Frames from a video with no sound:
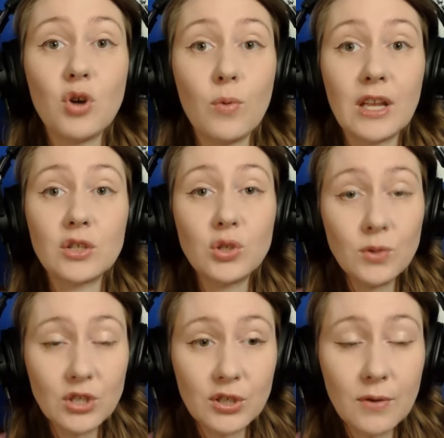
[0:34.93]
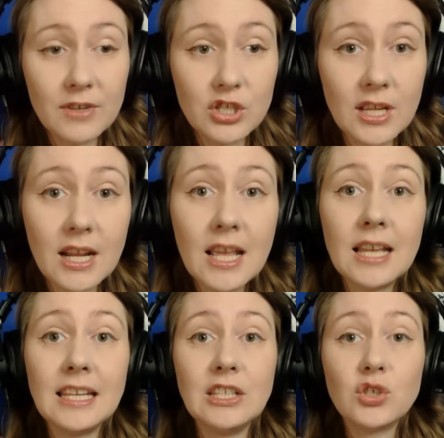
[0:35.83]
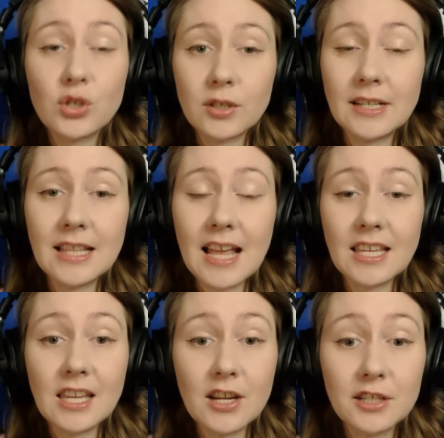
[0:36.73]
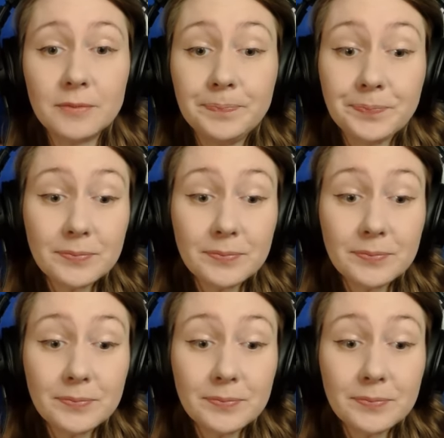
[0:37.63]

going to Eurovision in Turin that year.